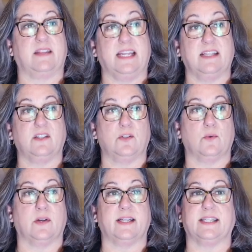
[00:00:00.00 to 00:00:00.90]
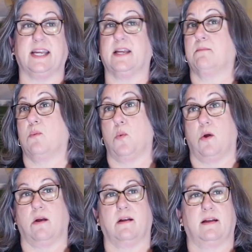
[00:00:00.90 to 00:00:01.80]
these stories and
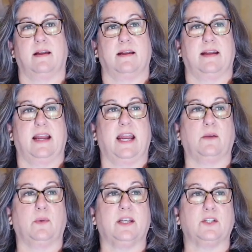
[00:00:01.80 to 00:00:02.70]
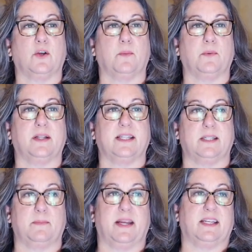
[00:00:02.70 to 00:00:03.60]
more, and we interpret the
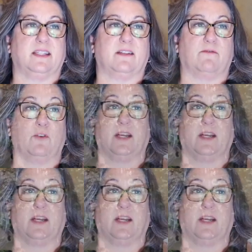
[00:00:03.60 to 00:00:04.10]
space for